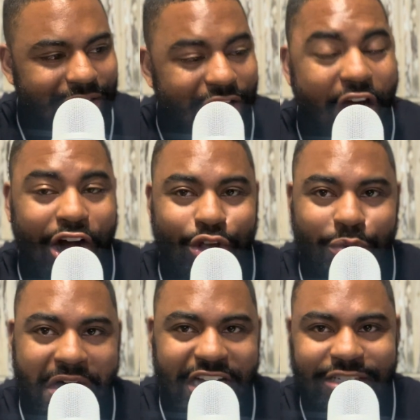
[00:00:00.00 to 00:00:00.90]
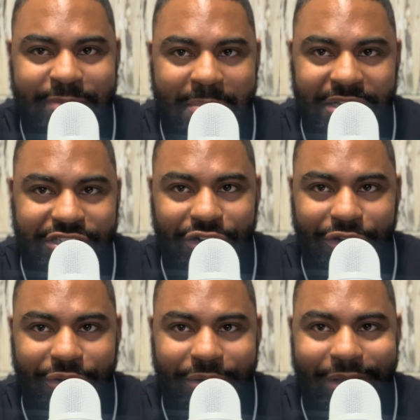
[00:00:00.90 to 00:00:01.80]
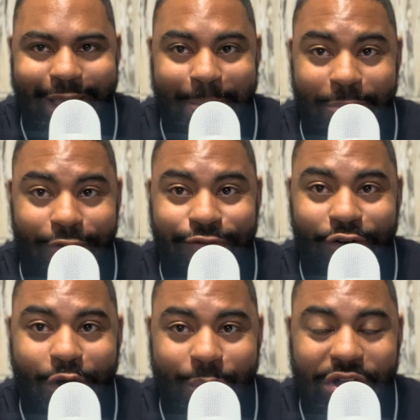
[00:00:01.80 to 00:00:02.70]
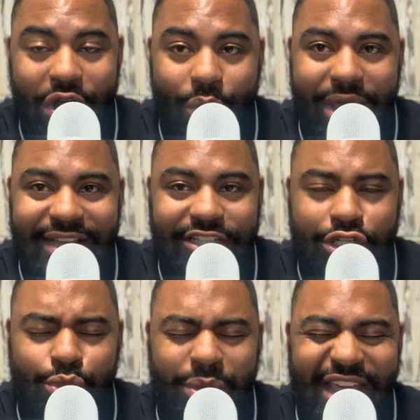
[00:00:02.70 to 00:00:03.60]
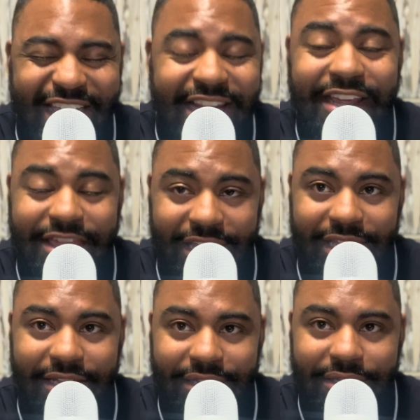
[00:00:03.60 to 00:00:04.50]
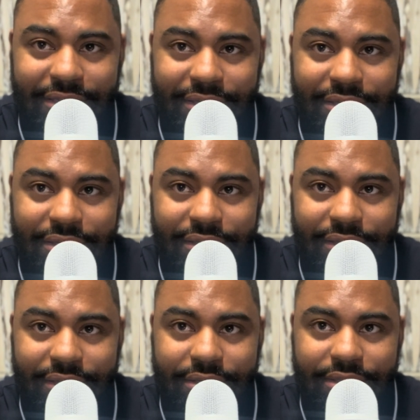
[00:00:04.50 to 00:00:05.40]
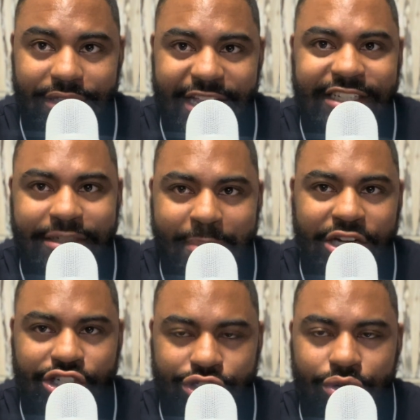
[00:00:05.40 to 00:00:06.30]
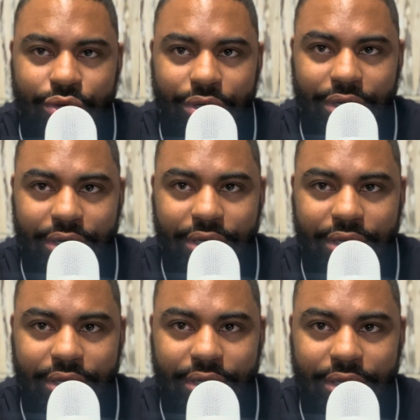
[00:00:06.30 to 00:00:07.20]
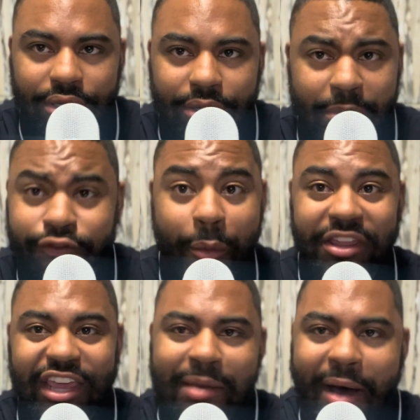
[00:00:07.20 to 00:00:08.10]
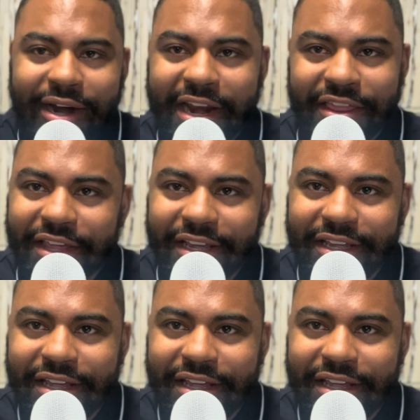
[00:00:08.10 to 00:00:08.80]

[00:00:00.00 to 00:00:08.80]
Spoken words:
Are you husband material? Before we go into anything, let's make sure, before we think about anything,